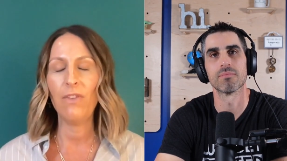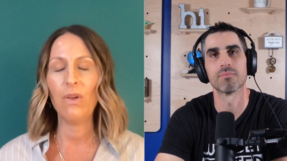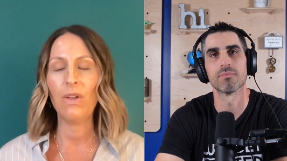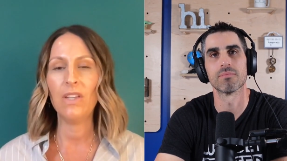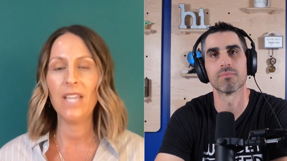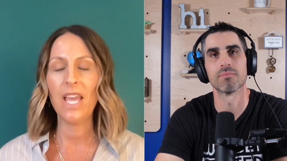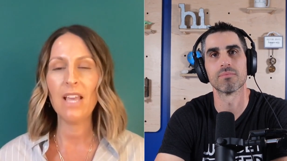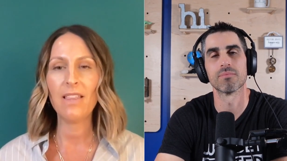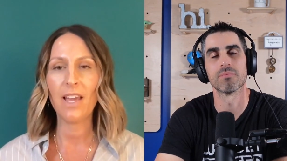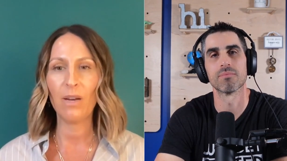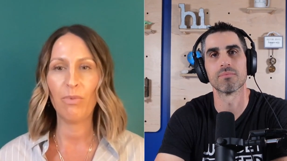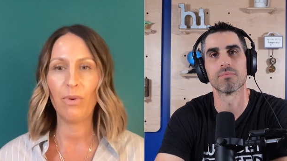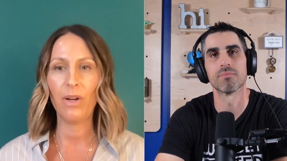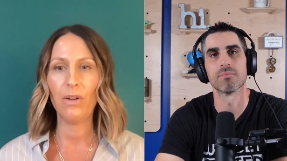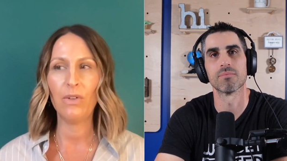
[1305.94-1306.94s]
Speaker 1: if you can take that
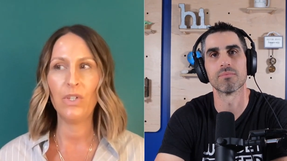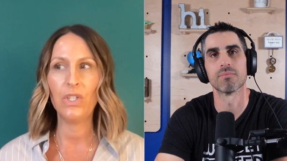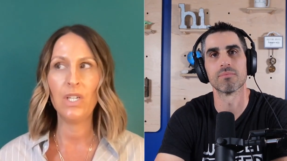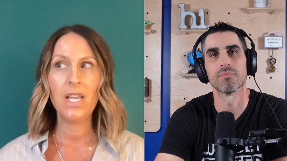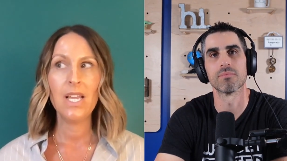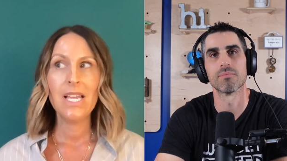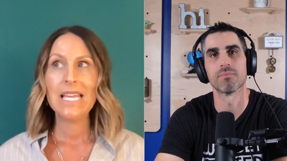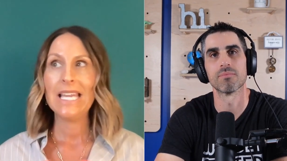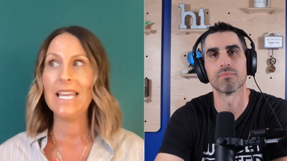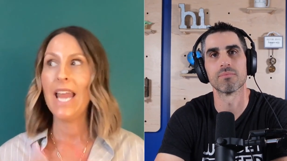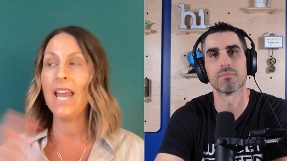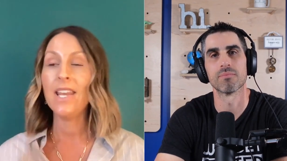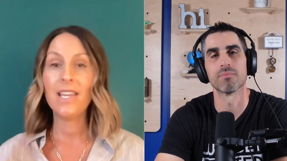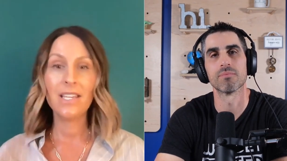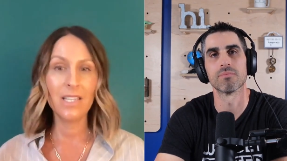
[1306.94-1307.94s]
approach
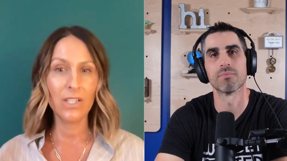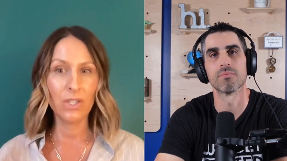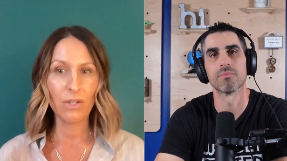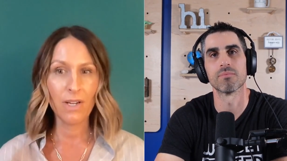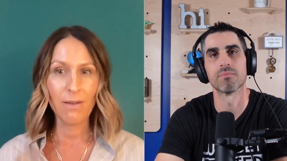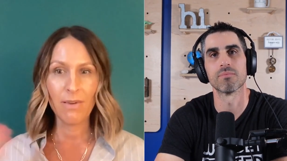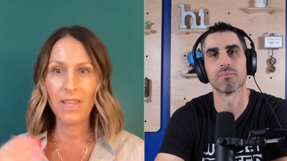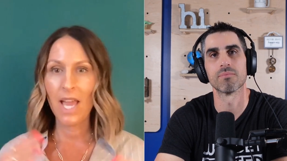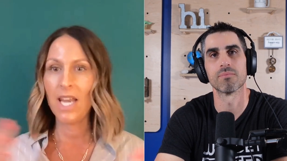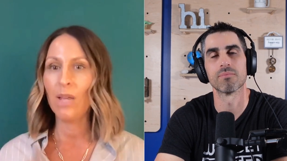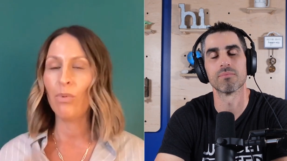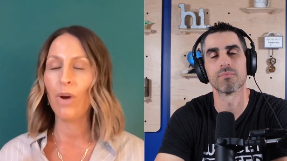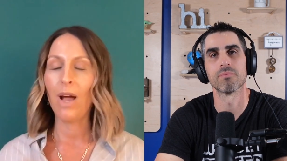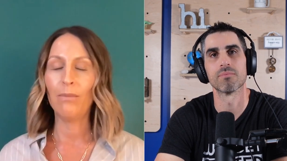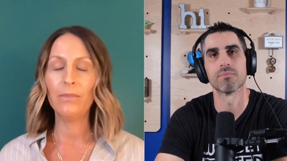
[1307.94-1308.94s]
in any industry with
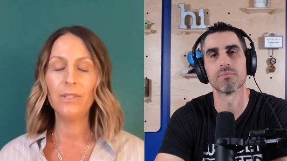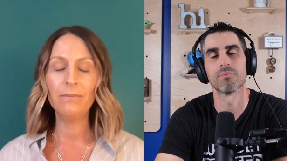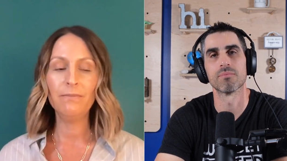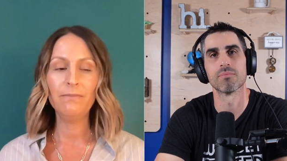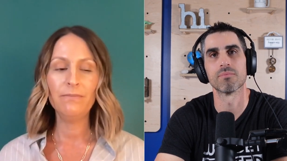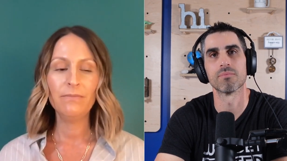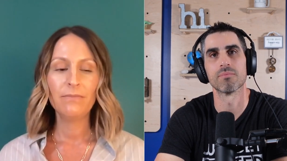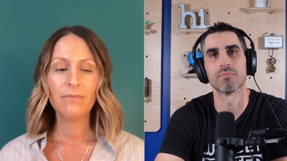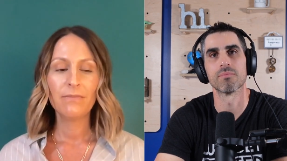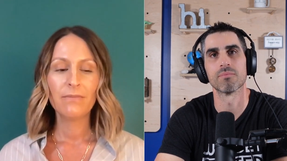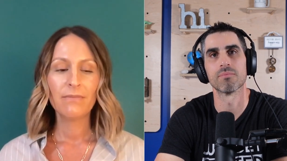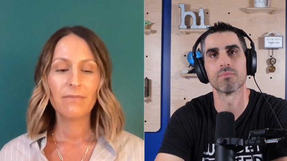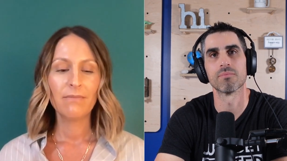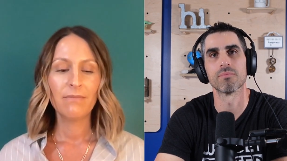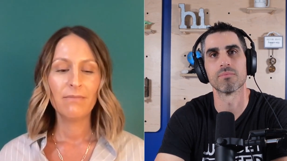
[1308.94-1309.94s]
any problem,
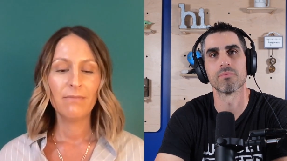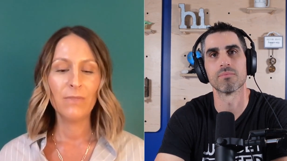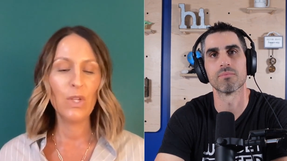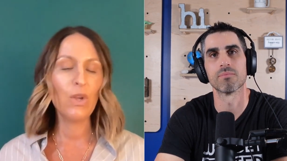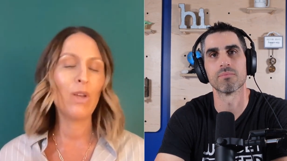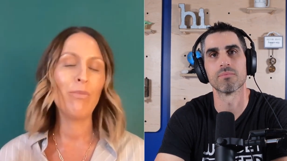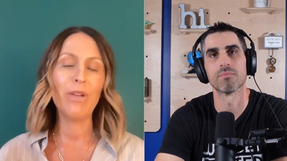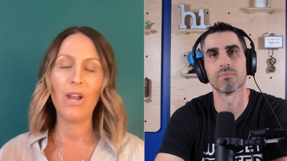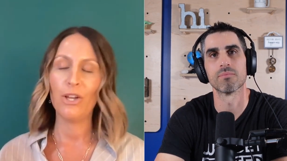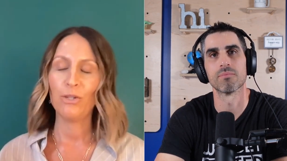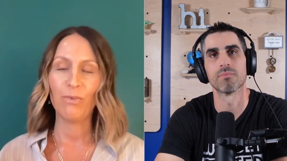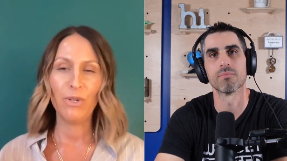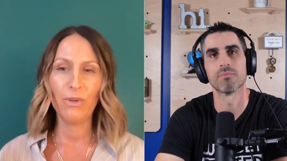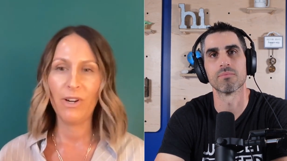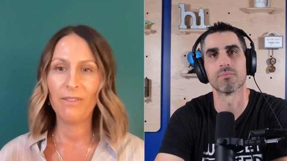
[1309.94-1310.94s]
you can be an
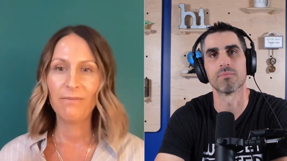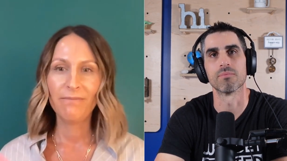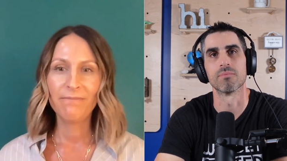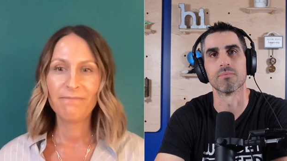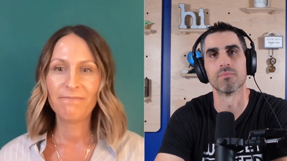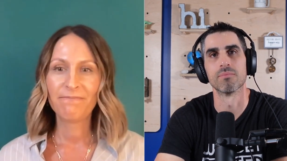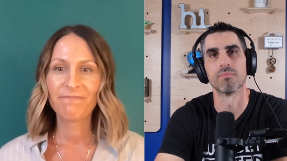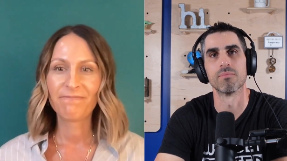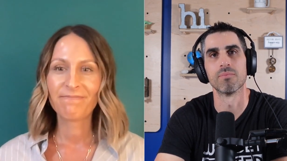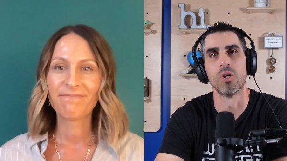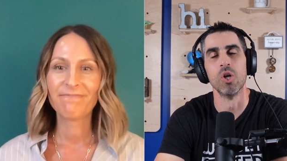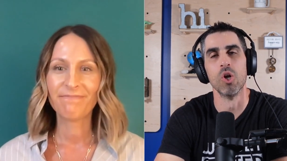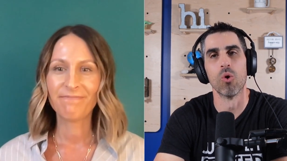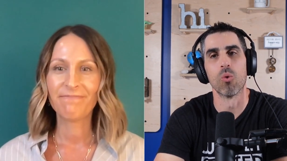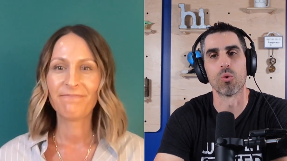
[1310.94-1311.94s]
entrepreneur.
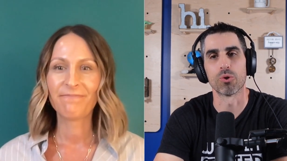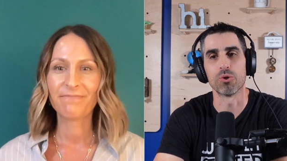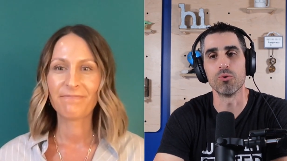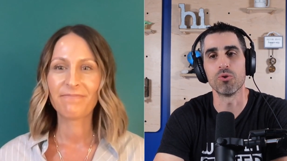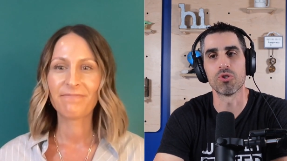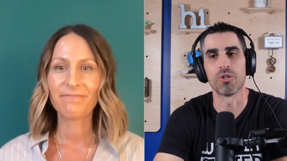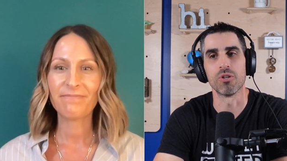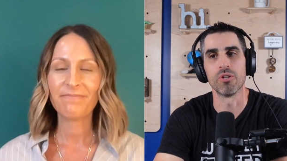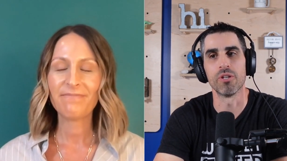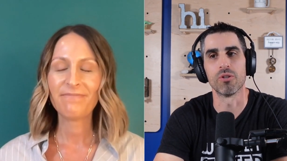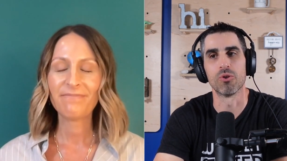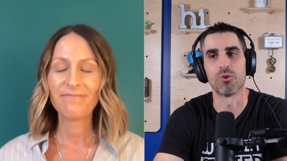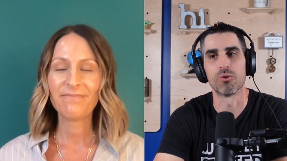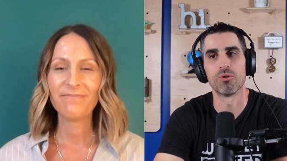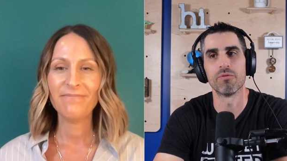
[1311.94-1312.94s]
Speaker 2: Were you still at
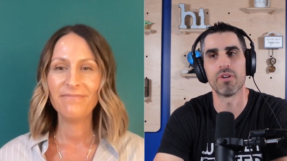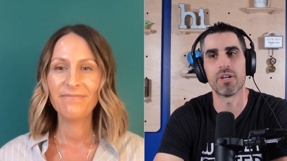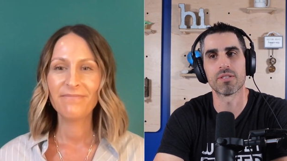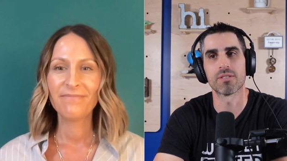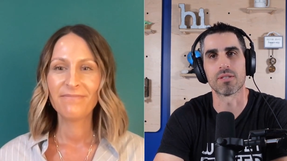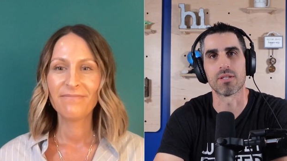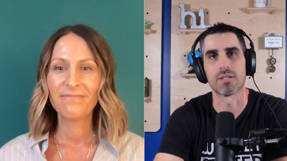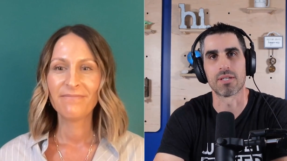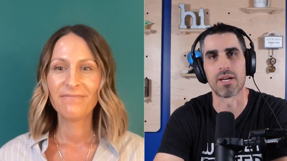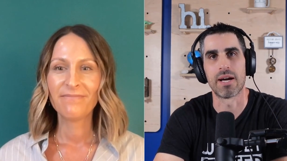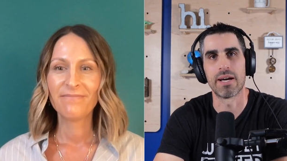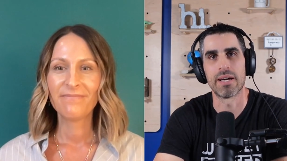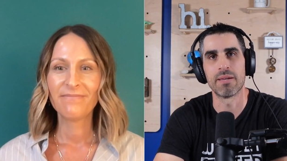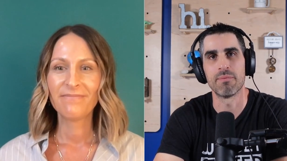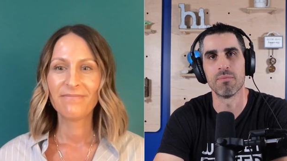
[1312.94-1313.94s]
LearnVest at the
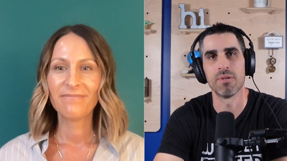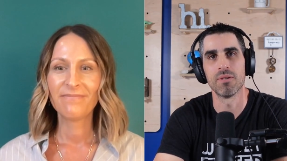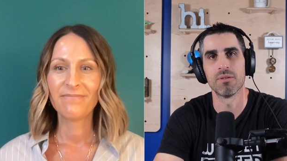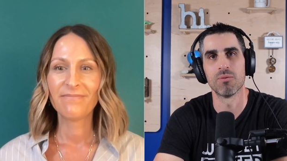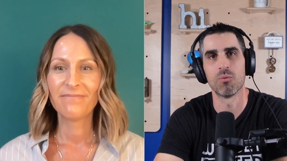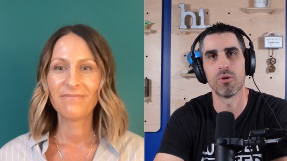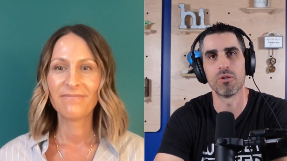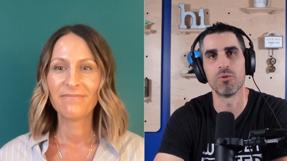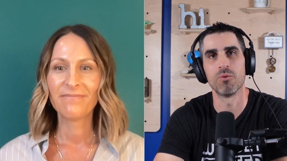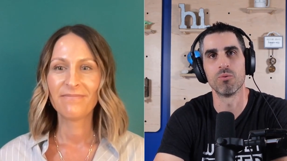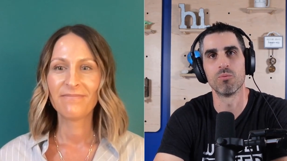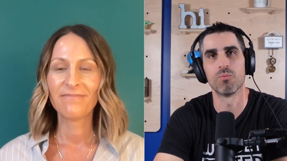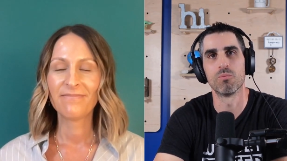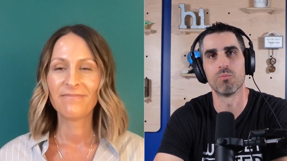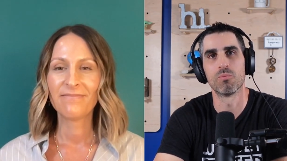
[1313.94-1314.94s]
time when you
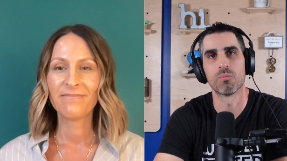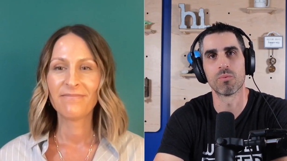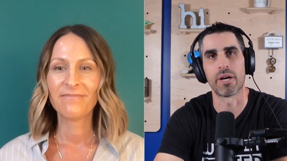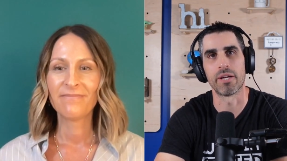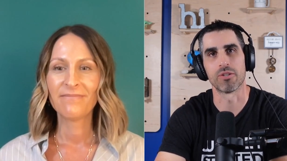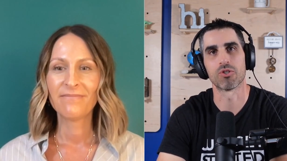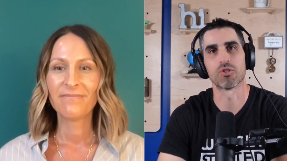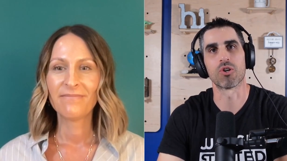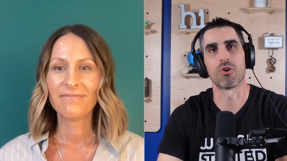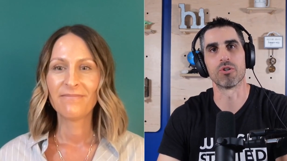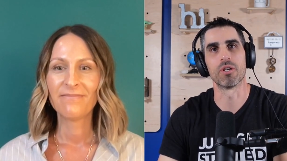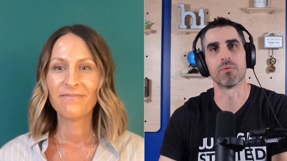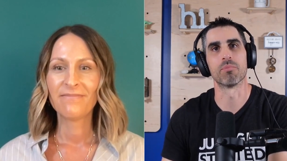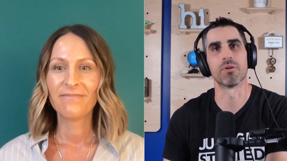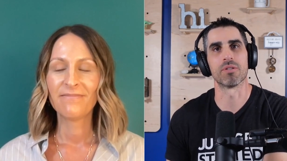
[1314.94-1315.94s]
kind of started to
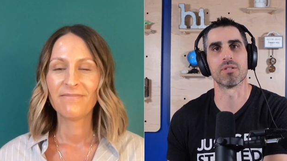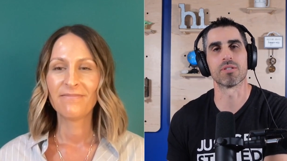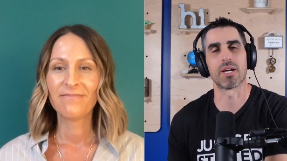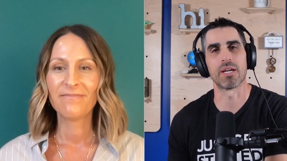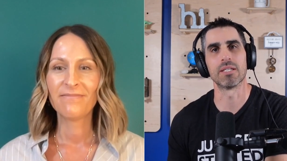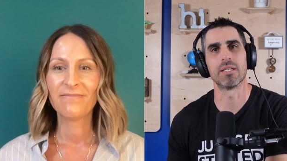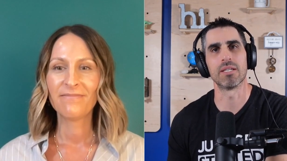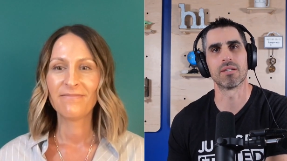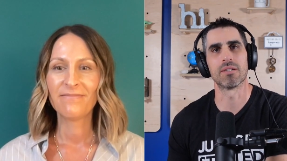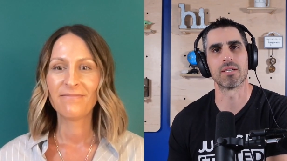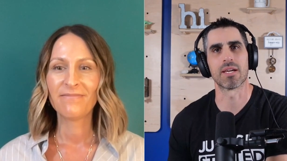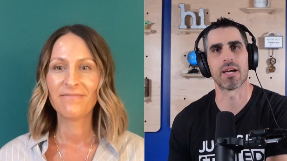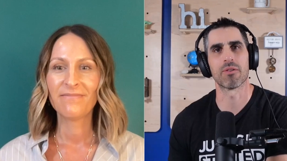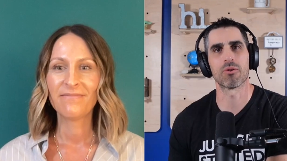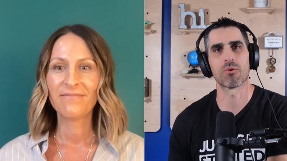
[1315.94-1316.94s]
put this idea
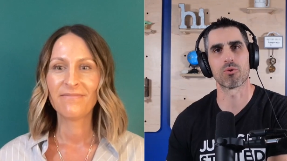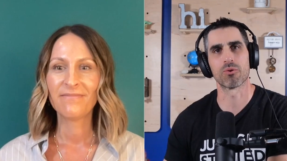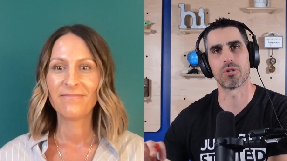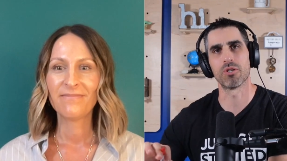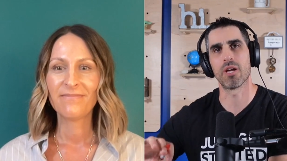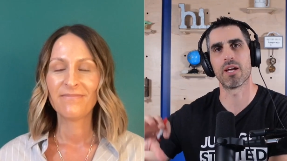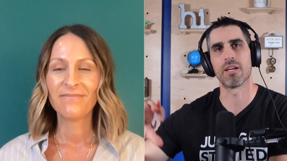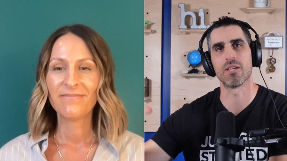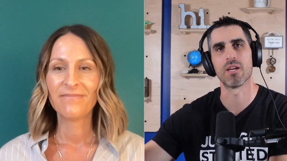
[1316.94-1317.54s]
together, or did had you